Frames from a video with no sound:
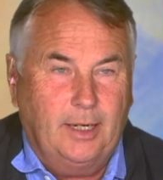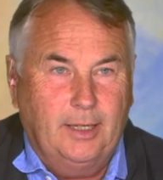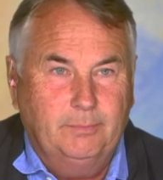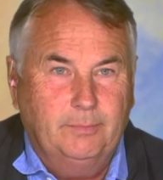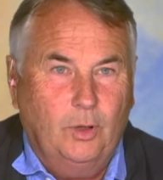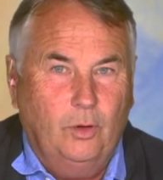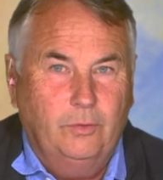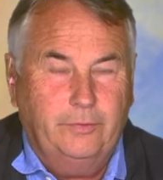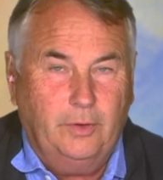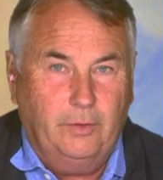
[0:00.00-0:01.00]
um,
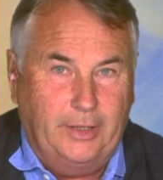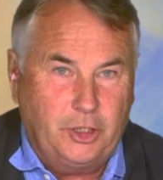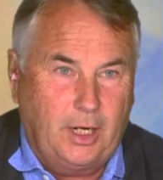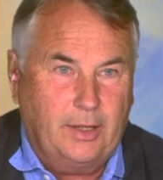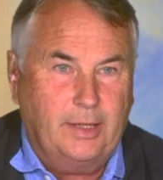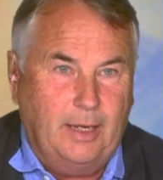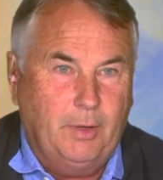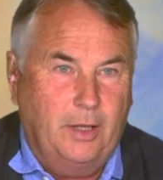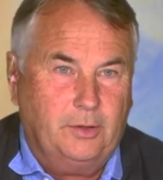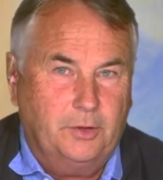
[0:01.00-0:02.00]
of, of each other. They
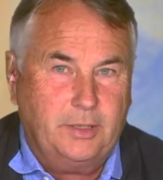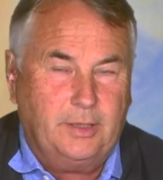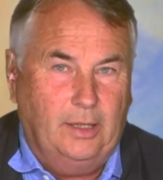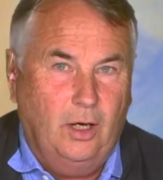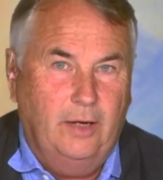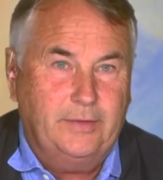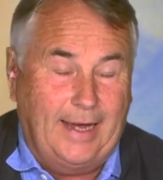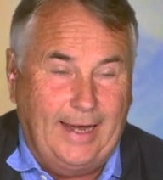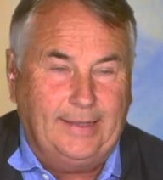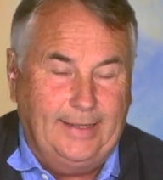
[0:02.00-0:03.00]
both lost their lives
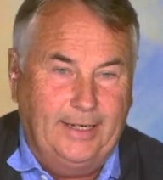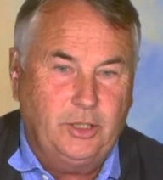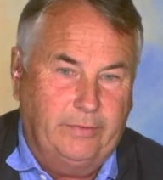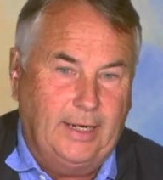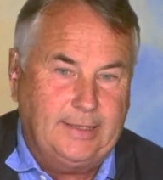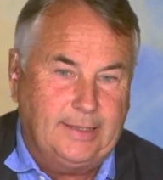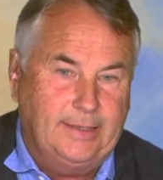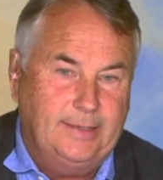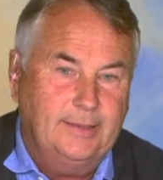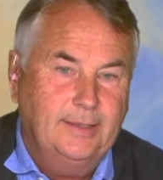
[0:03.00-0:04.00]
at the age of
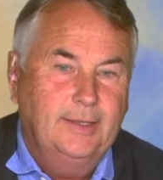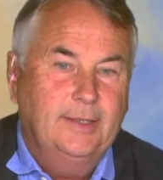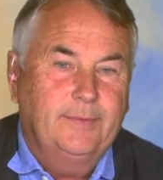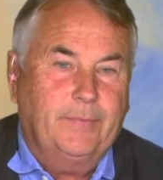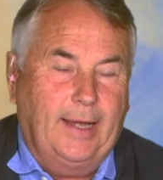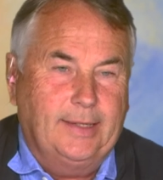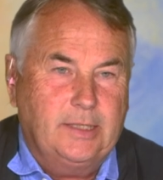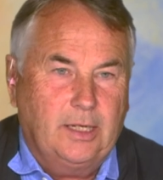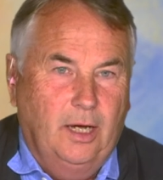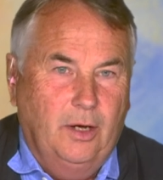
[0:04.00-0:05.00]
eighteen. And
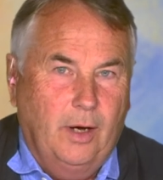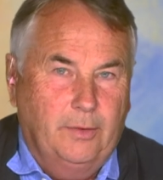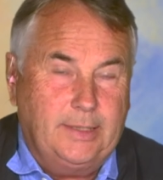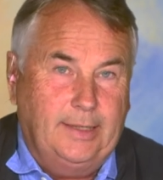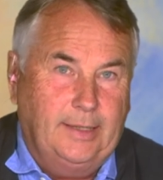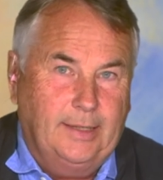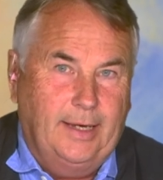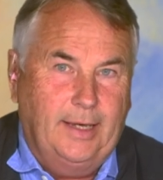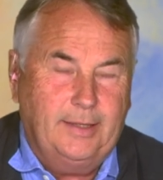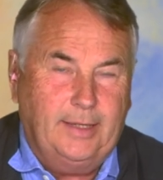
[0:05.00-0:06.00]
so I was sitting
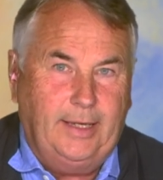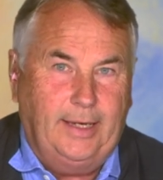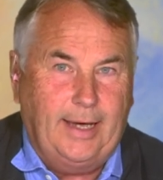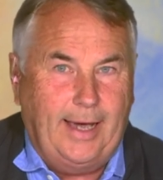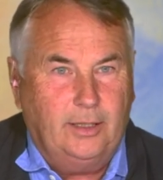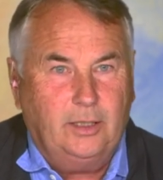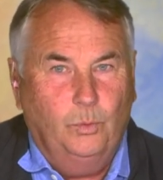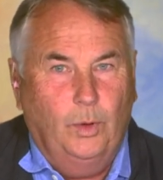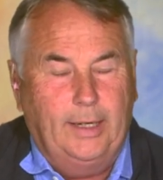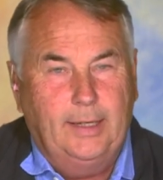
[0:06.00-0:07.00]
there thinking, how
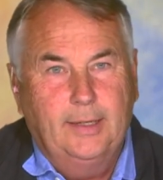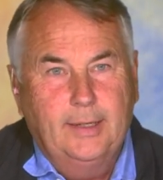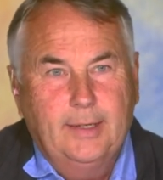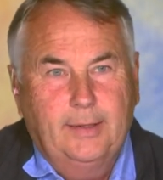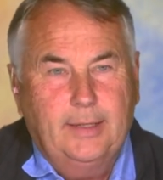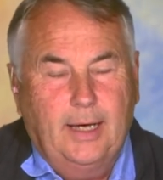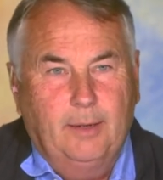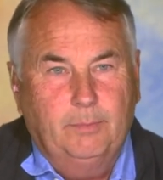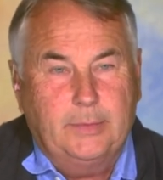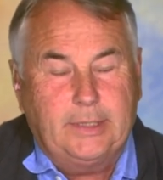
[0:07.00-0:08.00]
can we
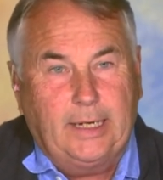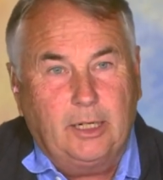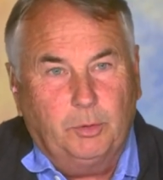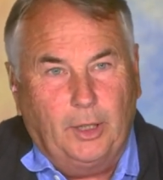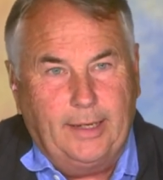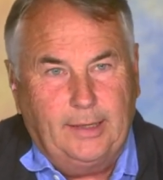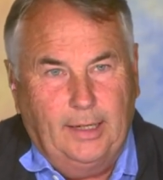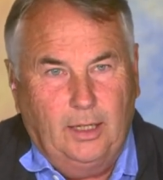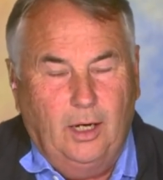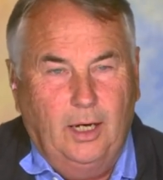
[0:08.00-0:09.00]
um, celebrate
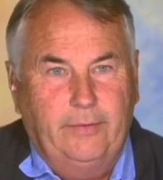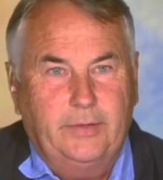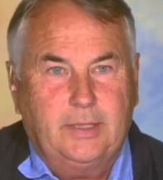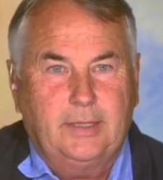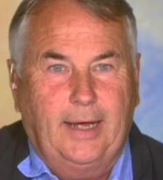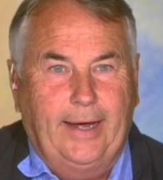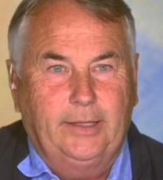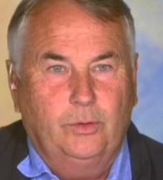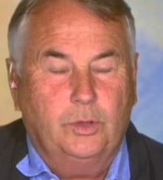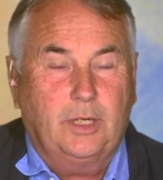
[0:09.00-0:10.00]
their lives
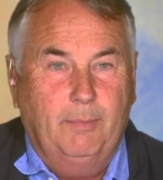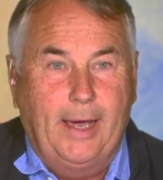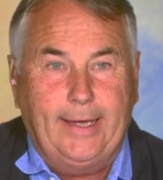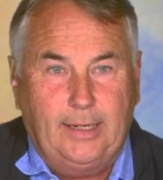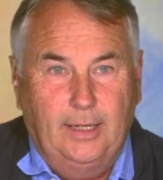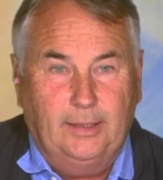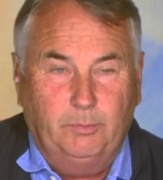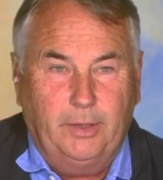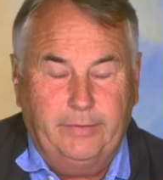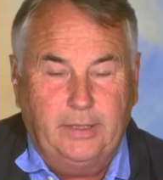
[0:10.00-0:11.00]
and also make a
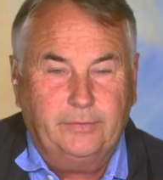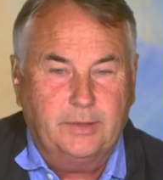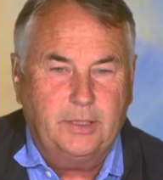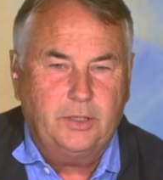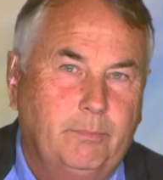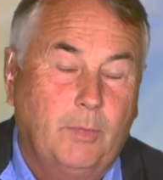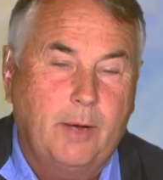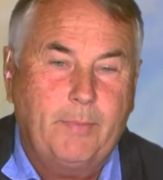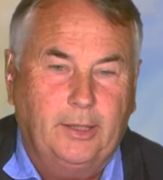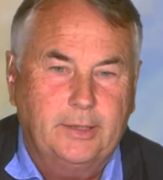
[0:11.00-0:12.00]
little bit of a difference?
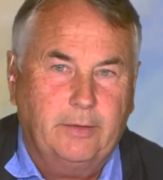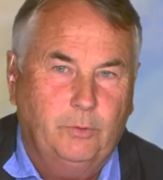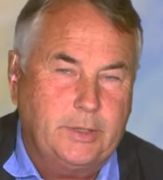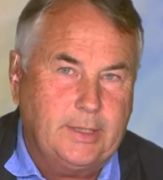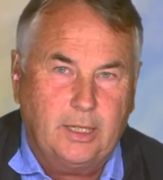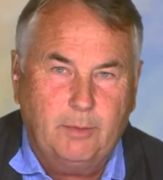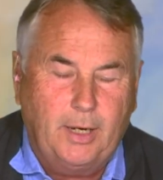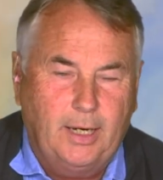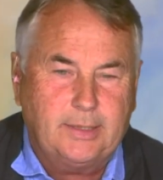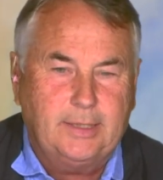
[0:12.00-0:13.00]
My parents, I've always said in the
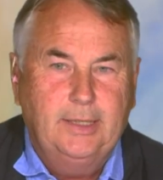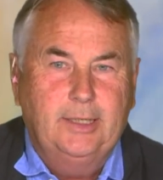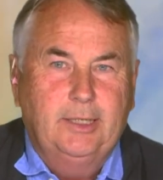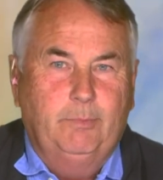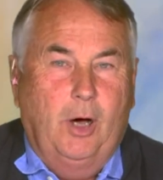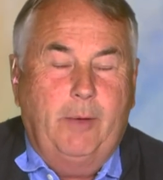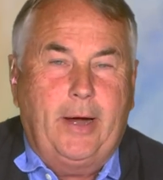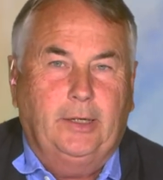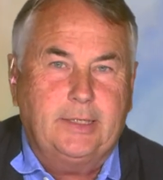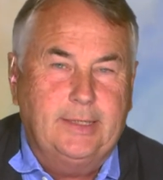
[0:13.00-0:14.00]
past, my
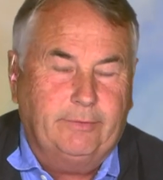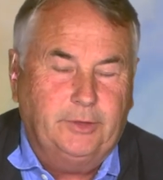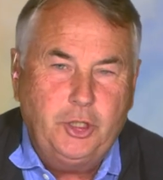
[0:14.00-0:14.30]
parents never